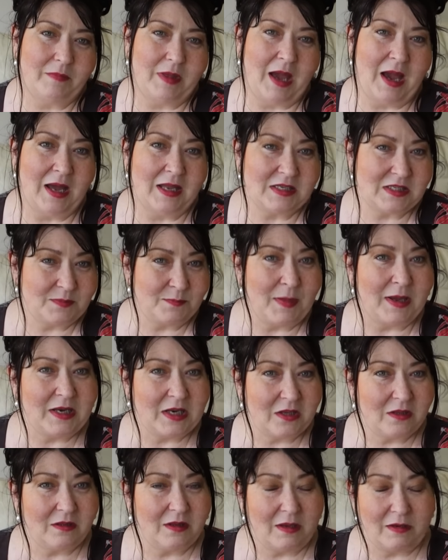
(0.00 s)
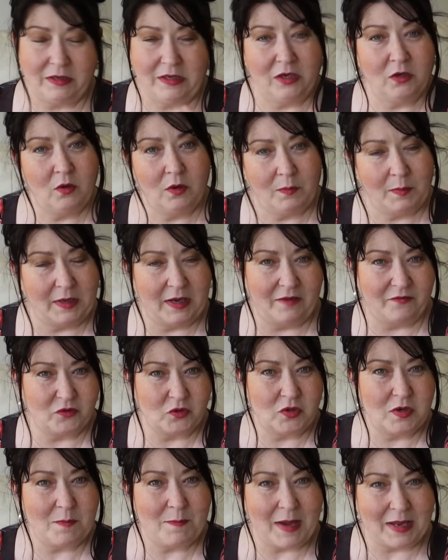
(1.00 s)
hand manic. You know, when I've
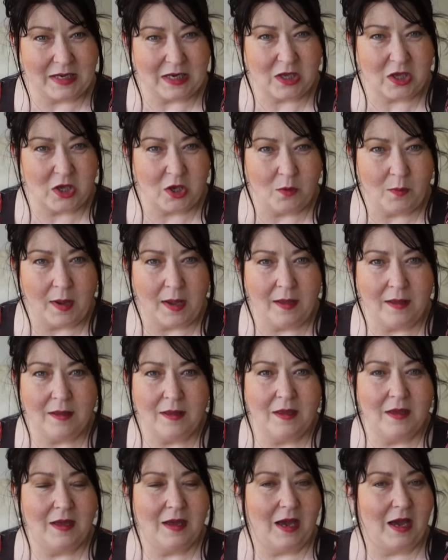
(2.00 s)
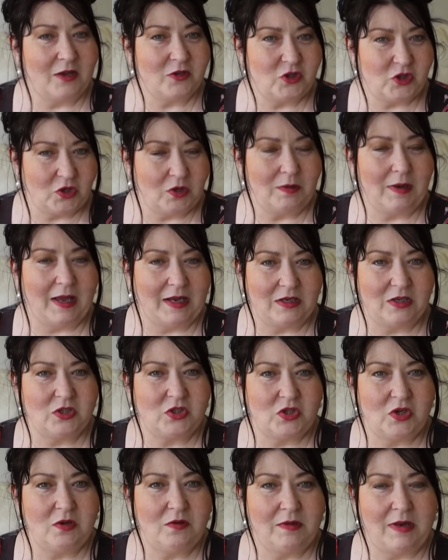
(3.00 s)
done a manicure, I do like to
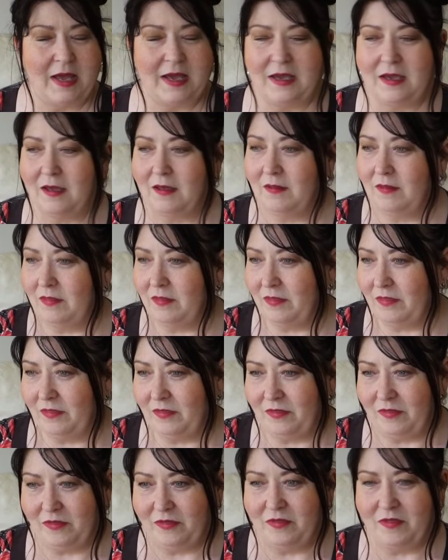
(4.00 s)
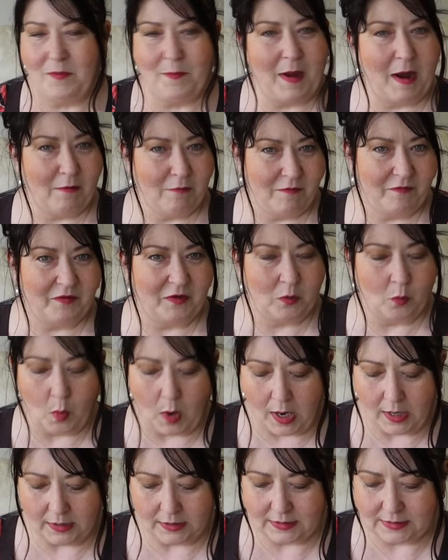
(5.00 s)
do like the paraffin
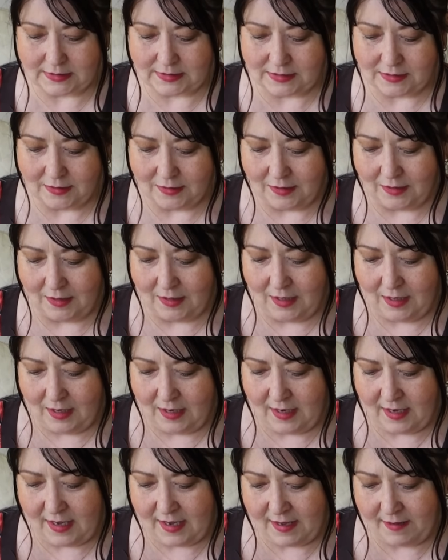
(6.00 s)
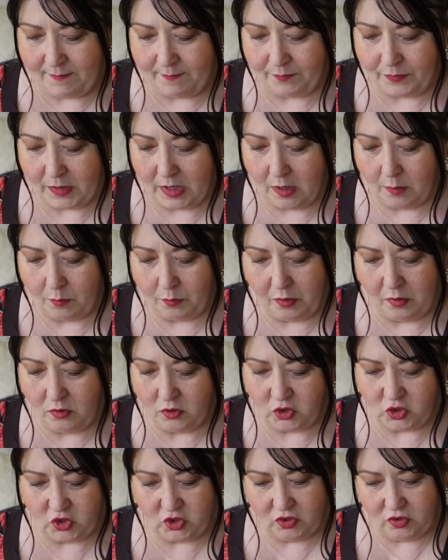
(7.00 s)
wax. Um,
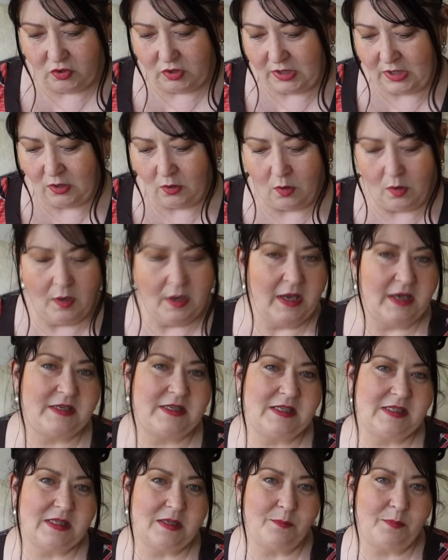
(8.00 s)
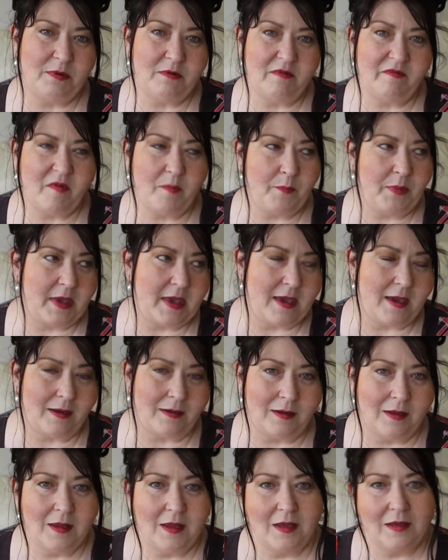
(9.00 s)
but, you know, it is a bit of a
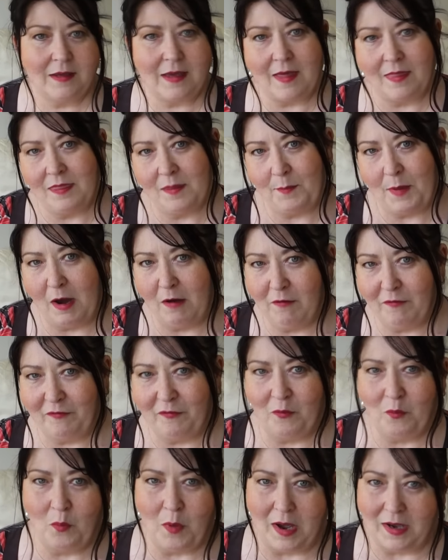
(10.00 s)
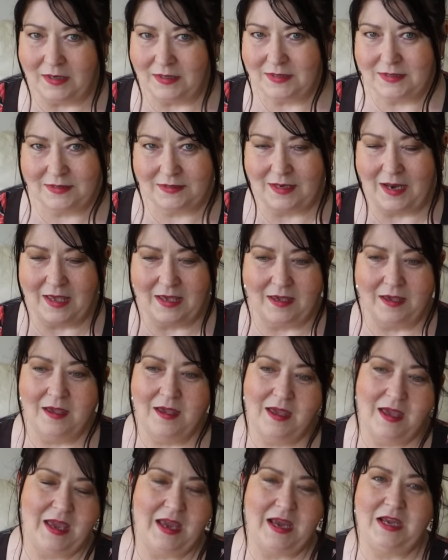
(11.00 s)
pain getting the paraffin wax like
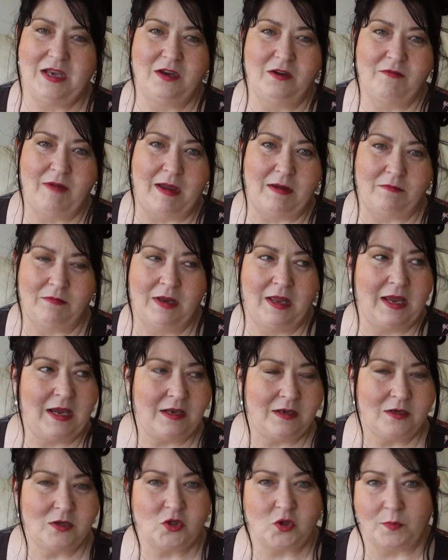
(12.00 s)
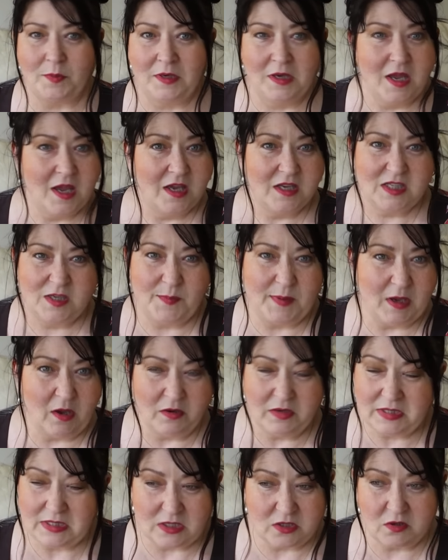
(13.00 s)
heat around and heating it up. And to be
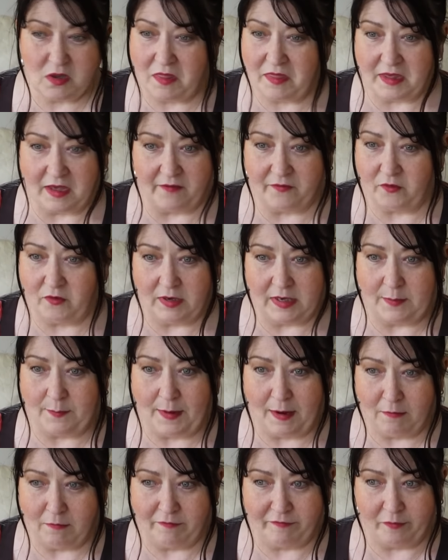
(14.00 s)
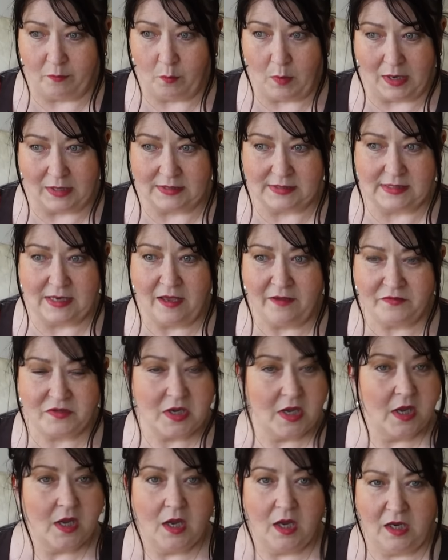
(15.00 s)
honest, I don't think I've got any paraffin wax
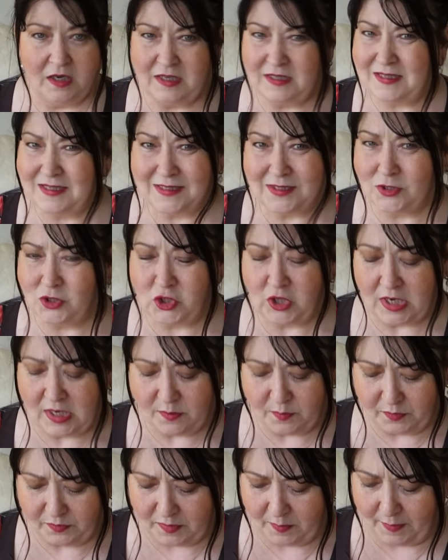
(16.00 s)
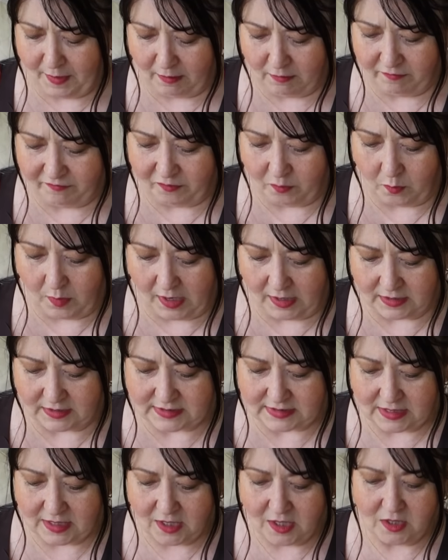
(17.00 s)
left. And it isn't cheap, the paraffin
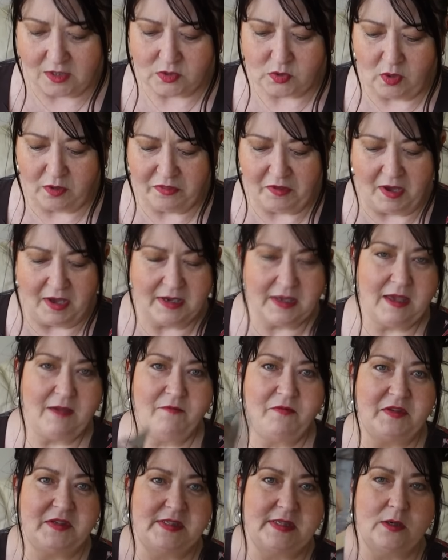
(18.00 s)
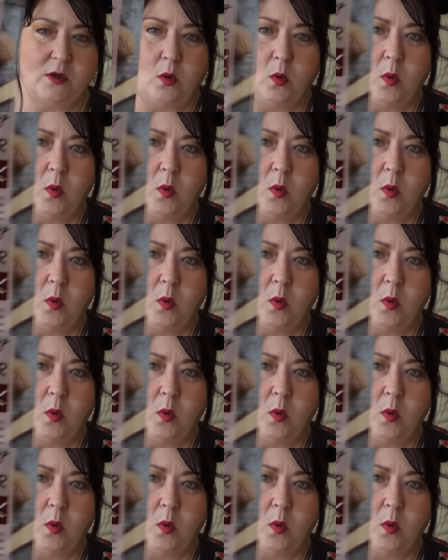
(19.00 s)
wax. So I thought I'd give this a